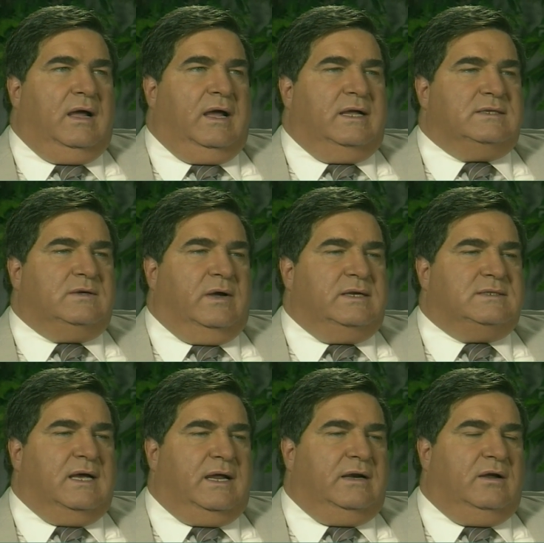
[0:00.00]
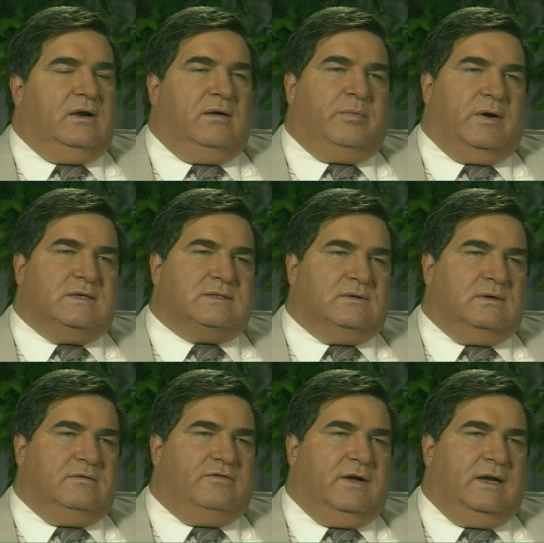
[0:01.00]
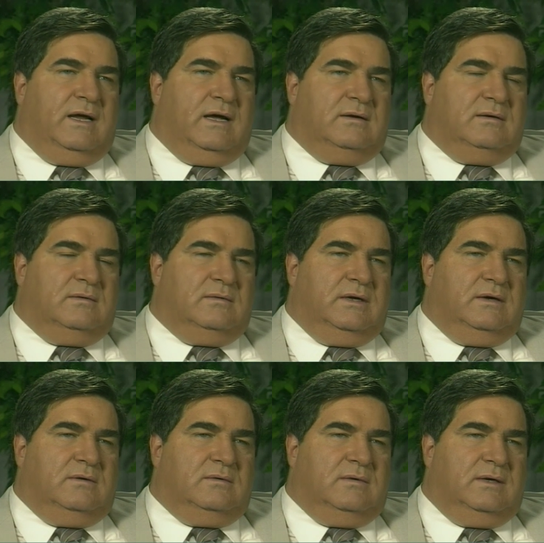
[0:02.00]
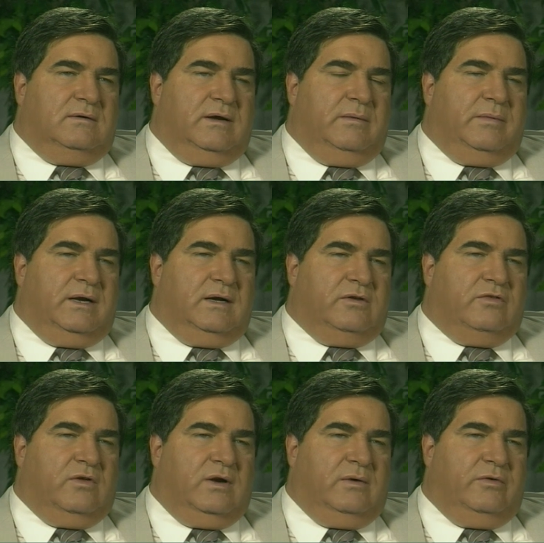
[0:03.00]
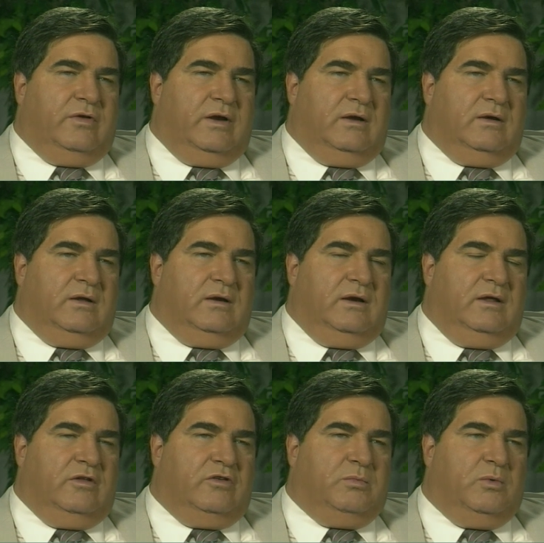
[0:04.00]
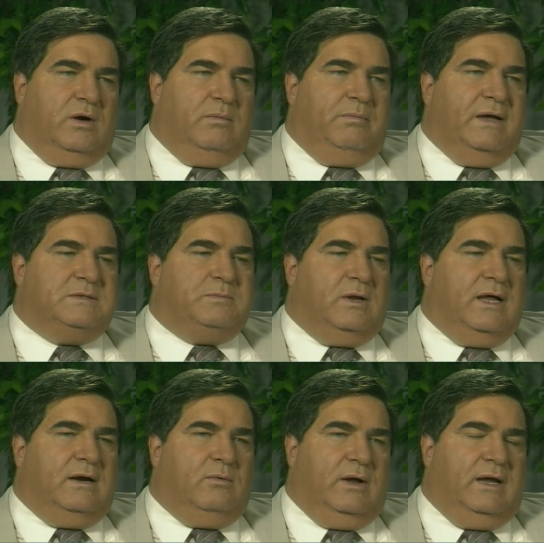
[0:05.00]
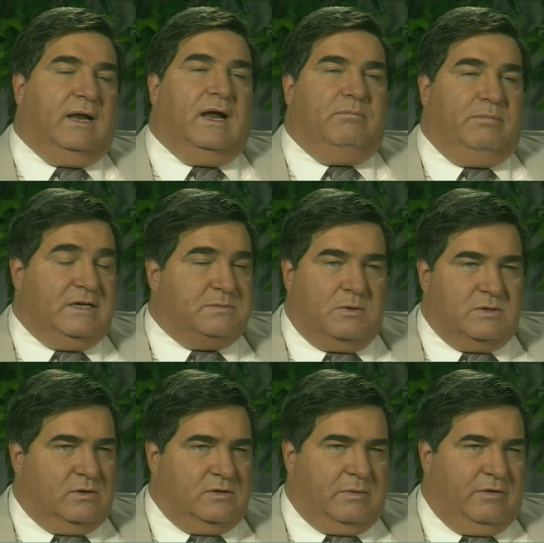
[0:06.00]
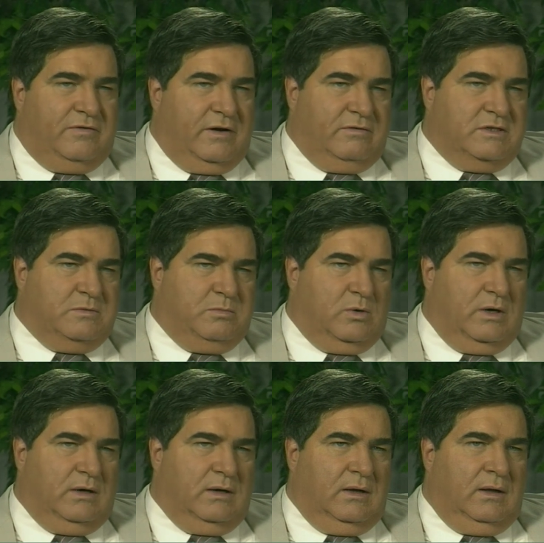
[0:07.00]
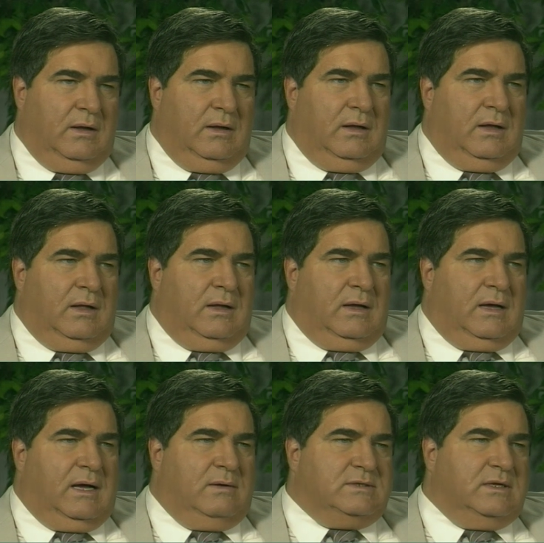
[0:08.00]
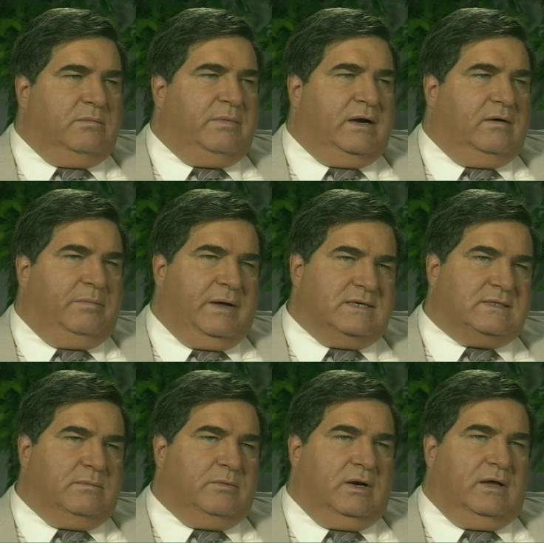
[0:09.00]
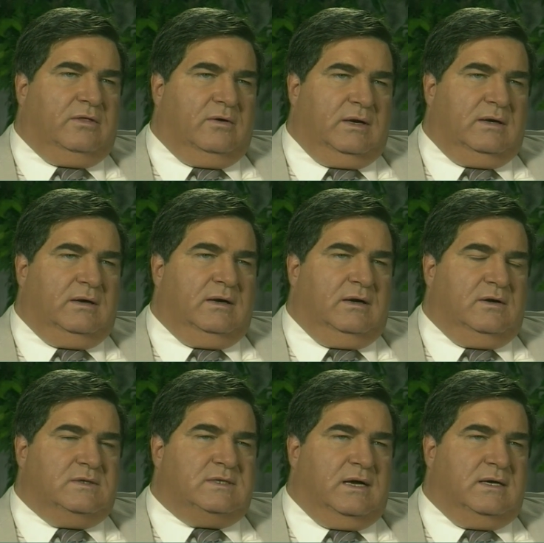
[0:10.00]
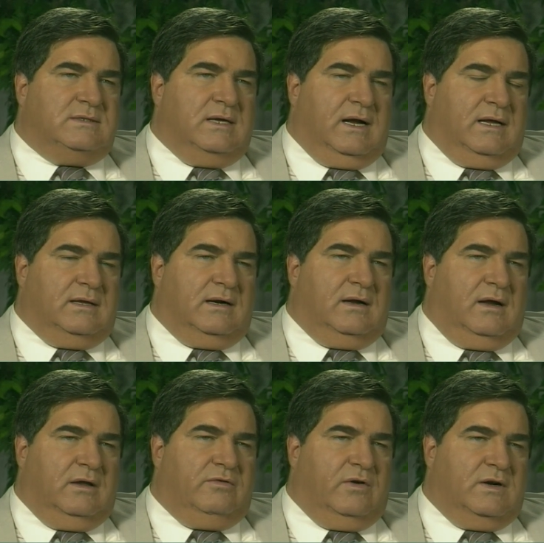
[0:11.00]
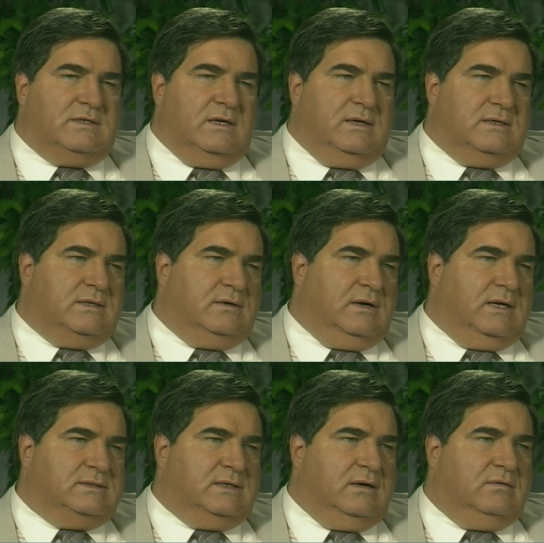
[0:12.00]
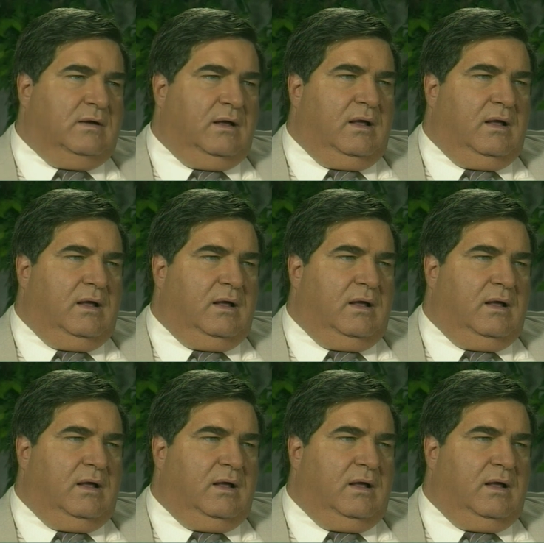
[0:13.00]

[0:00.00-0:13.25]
And so I decided to go to umpire school to find out, you know, whether anybody else thought I was any good at either sport. And baseball had a way in. Baseball was always my favorite sport. I was a little better at basketball, I thought, in those days, and I got to the college varsity list and all that stuff.